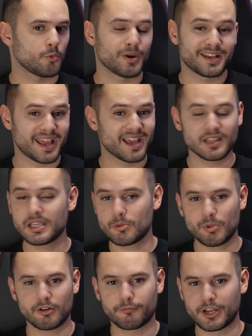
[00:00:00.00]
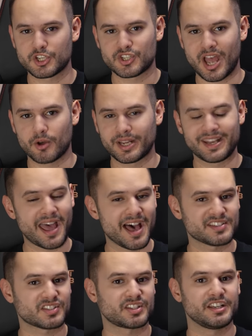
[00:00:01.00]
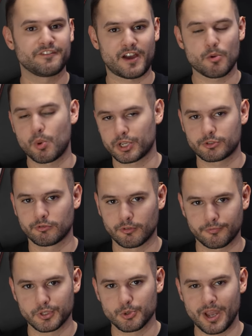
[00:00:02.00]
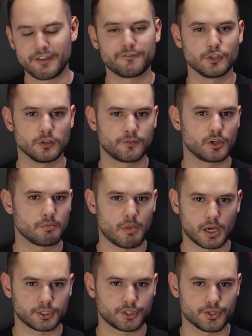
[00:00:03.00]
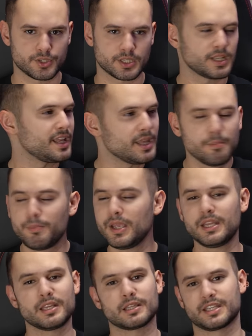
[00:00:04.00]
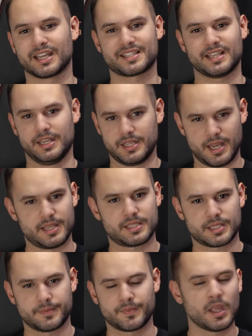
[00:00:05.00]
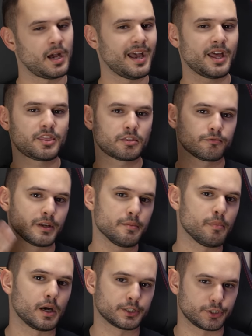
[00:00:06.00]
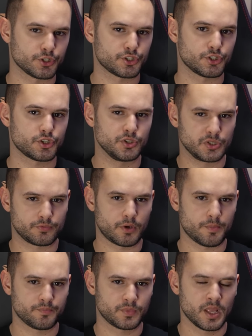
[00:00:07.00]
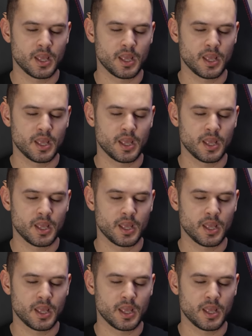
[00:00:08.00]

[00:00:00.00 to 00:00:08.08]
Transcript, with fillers: When Alienware reached out and asked if I wanted to review a few of their monitors, immediately I said yes. I had three monitors to choose from.